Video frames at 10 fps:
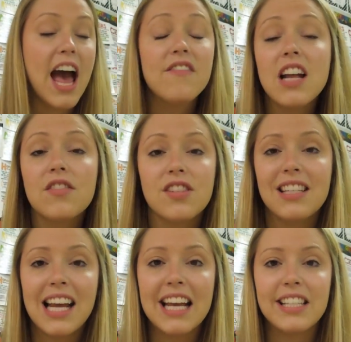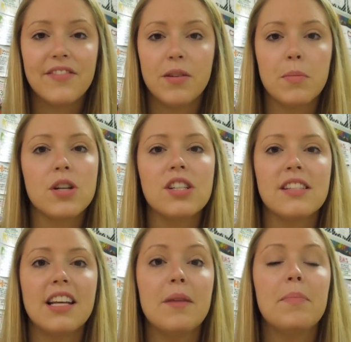have it out just in case of an
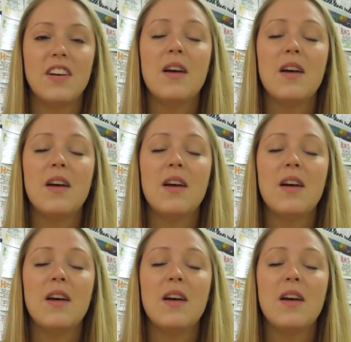emergency.